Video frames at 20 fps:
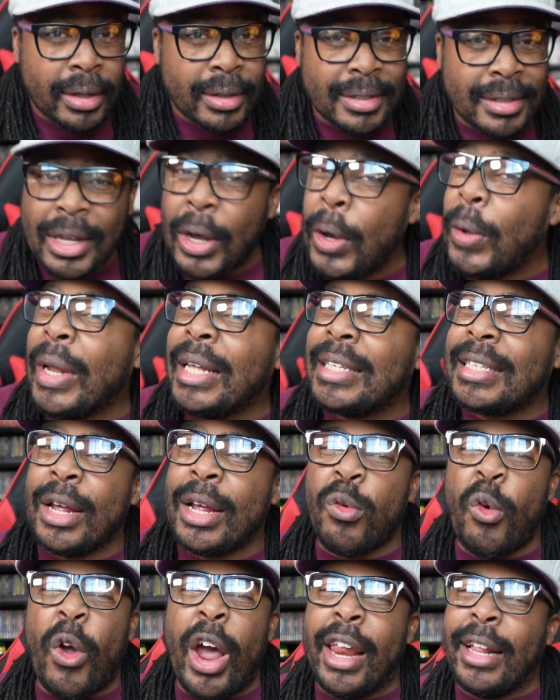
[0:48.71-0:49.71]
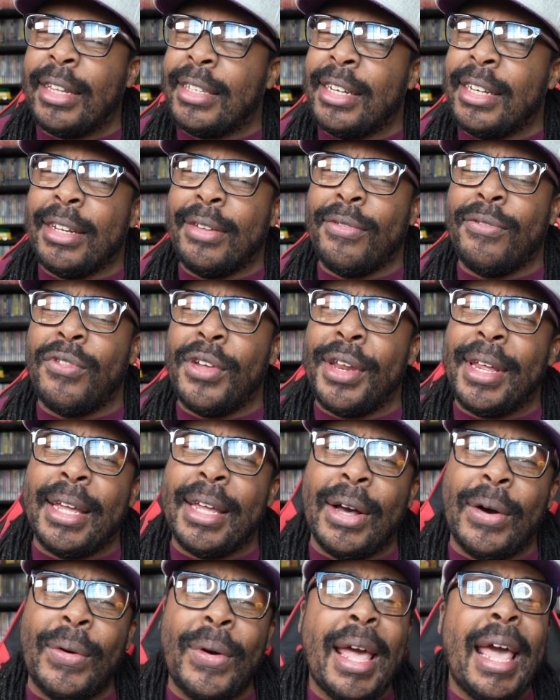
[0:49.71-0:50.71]
So let's get right into the
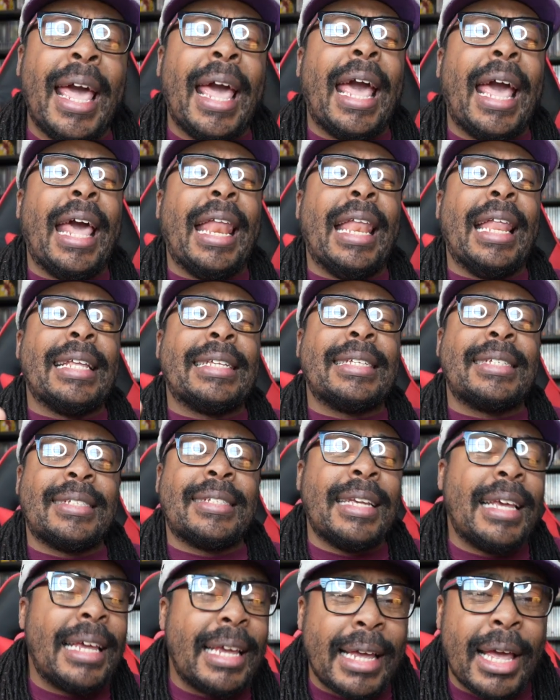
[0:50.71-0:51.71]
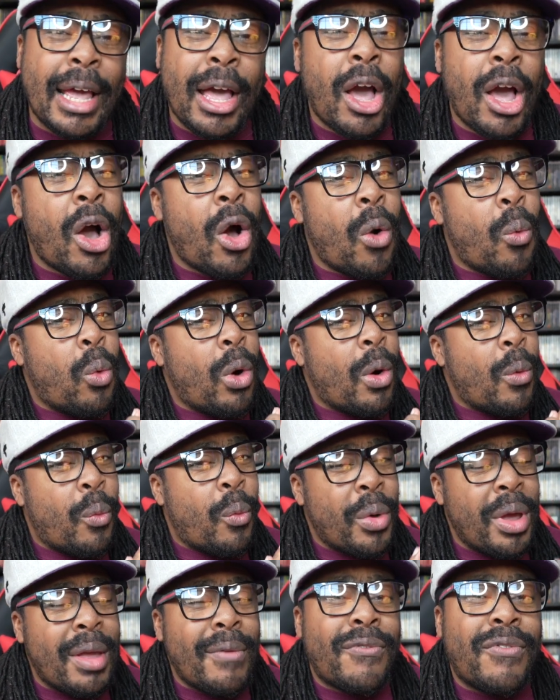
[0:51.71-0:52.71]
video and let's see what
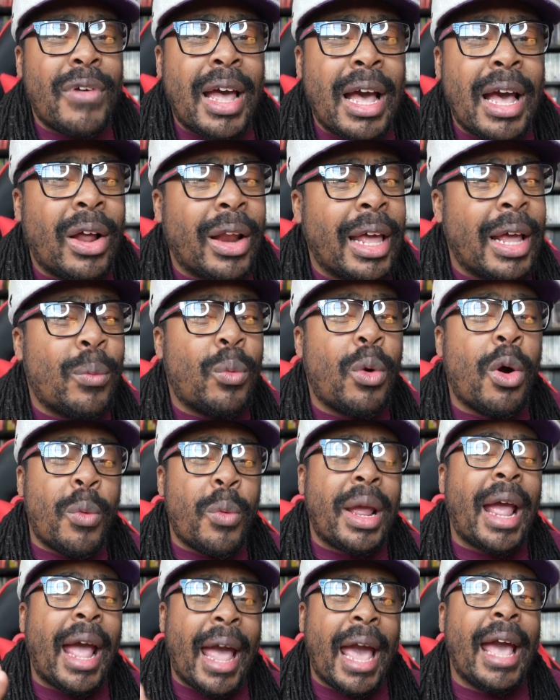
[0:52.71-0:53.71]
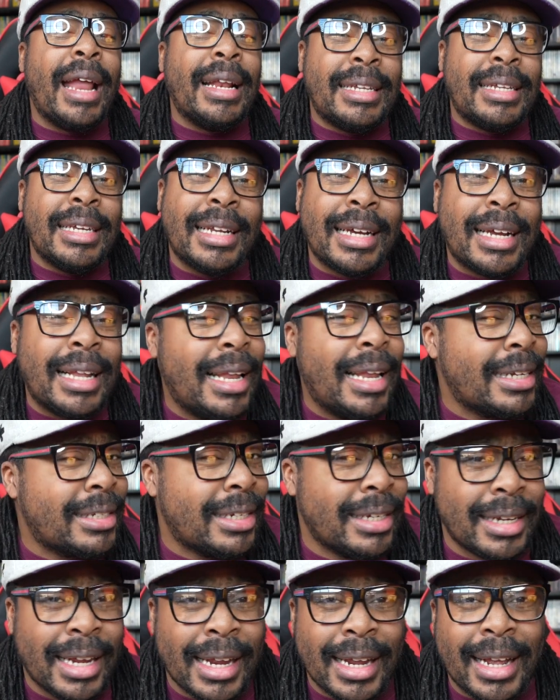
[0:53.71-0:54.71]
we found and what we add to the
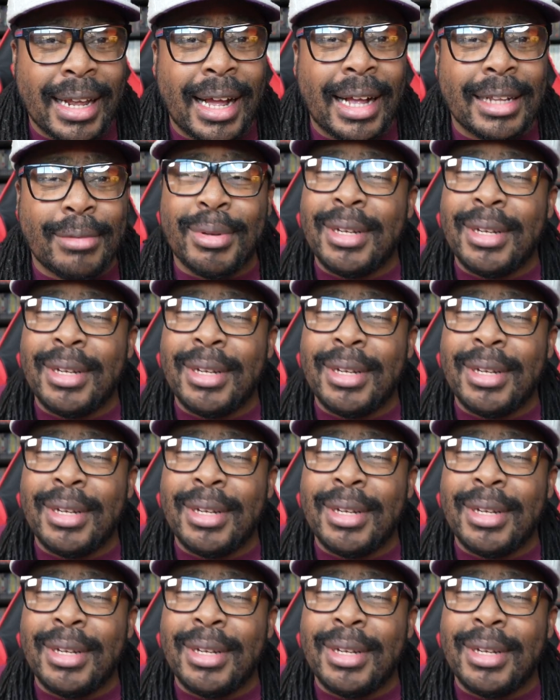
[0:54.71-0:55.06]
collection today, guys.